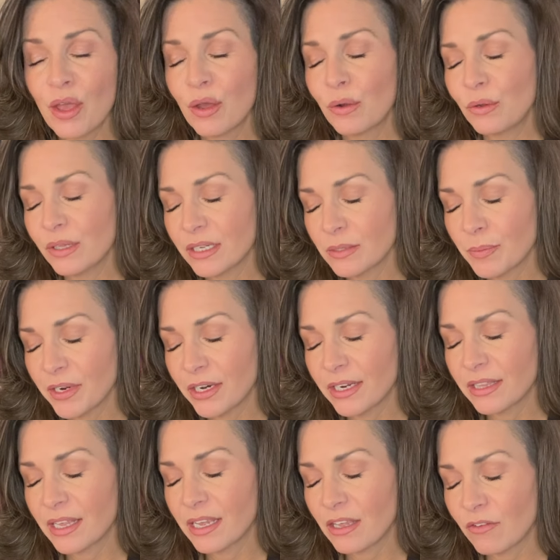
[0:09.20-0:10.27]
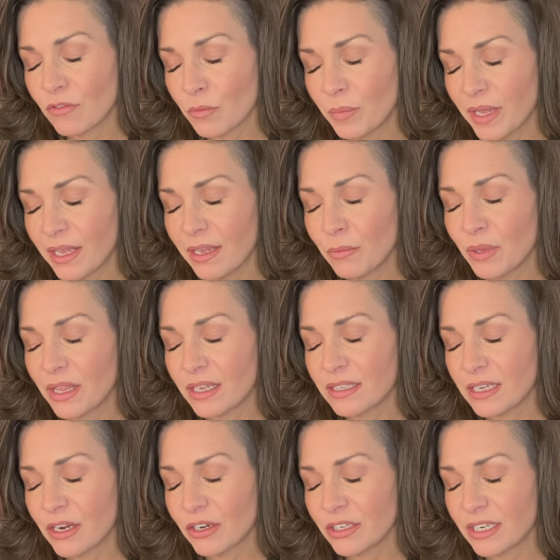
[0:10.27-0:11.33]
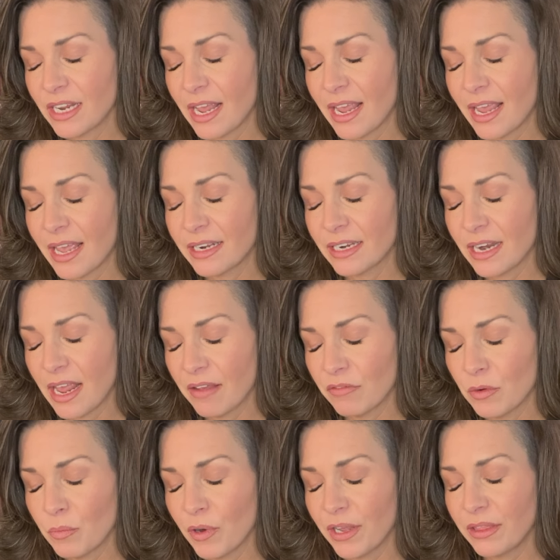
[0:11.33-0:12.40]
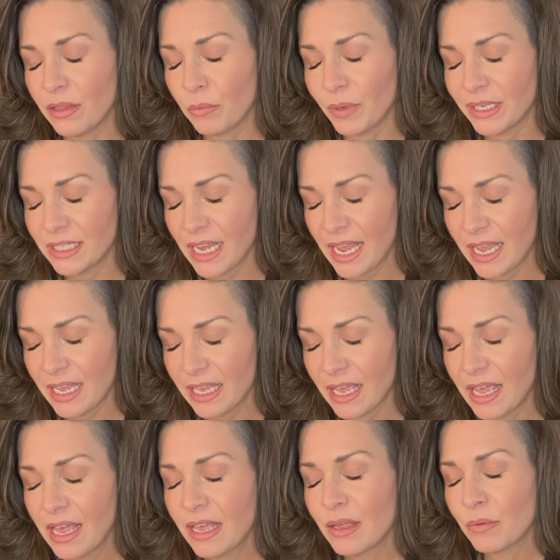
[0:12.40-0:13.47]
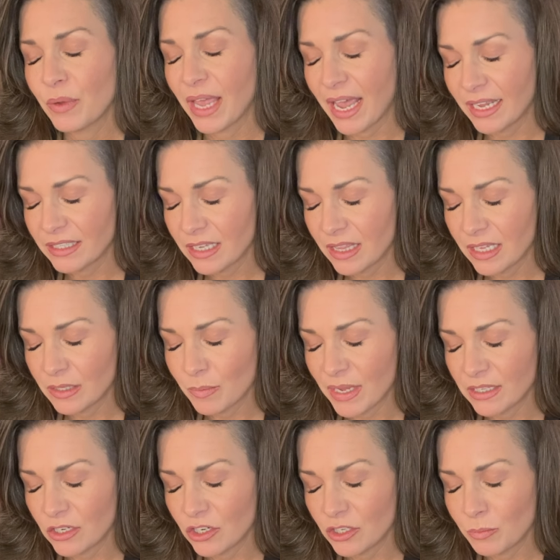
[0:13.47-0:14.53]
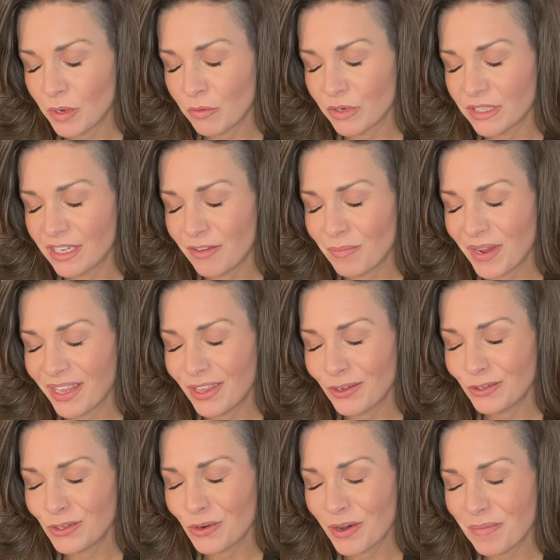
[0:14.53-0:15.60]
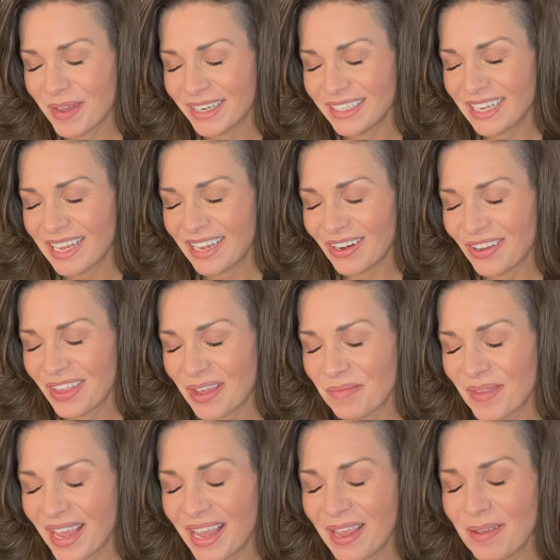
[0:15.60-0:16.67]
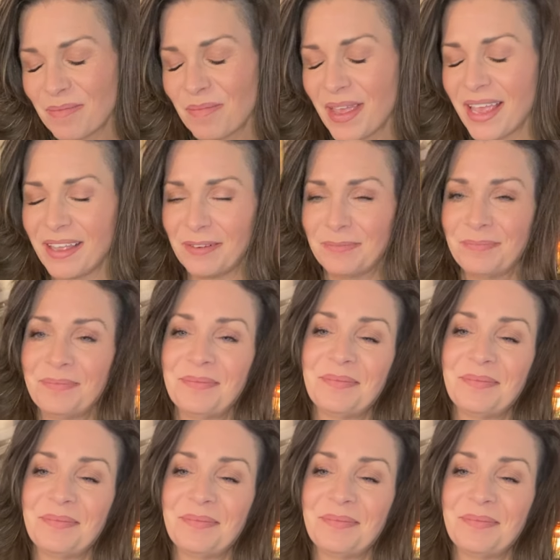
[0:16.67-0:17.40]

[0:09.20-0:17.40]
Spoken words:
Holy Spirit, thank you for being with us here today and in every breath that we take. We ask that these messages be received by those who are meant to hear them. Amen.